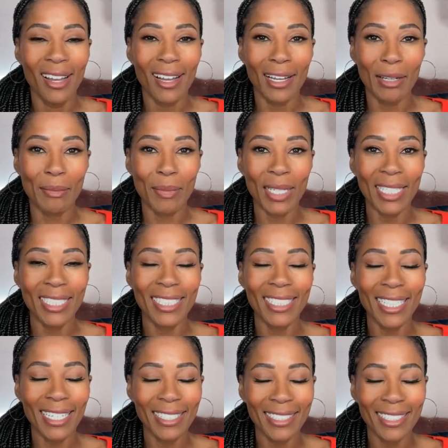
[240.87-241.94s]
Uh, but
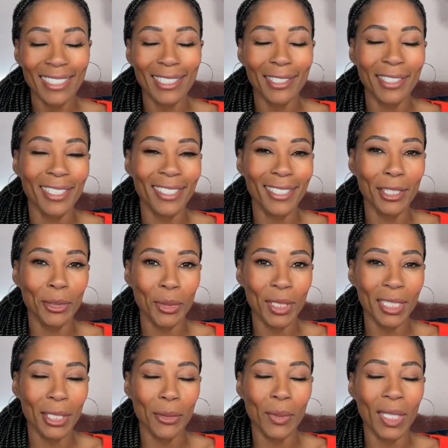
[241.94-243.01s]
yes, it's it's
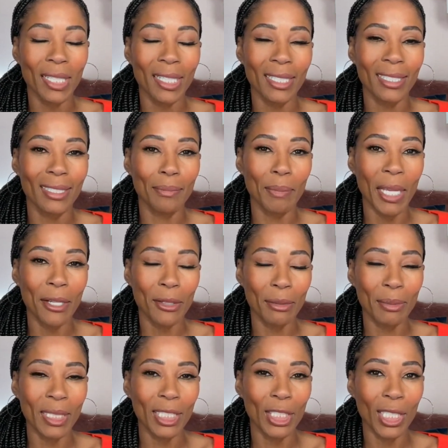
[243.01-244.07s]
interesting what this
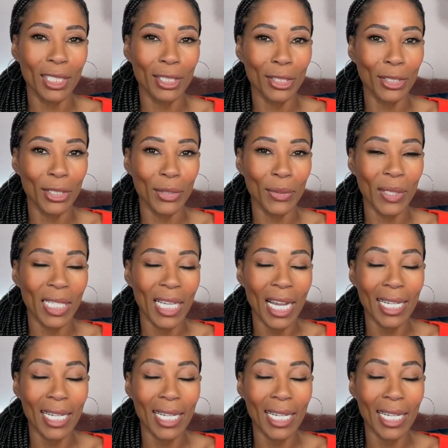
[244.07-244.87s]
bankruptcy judge is doing.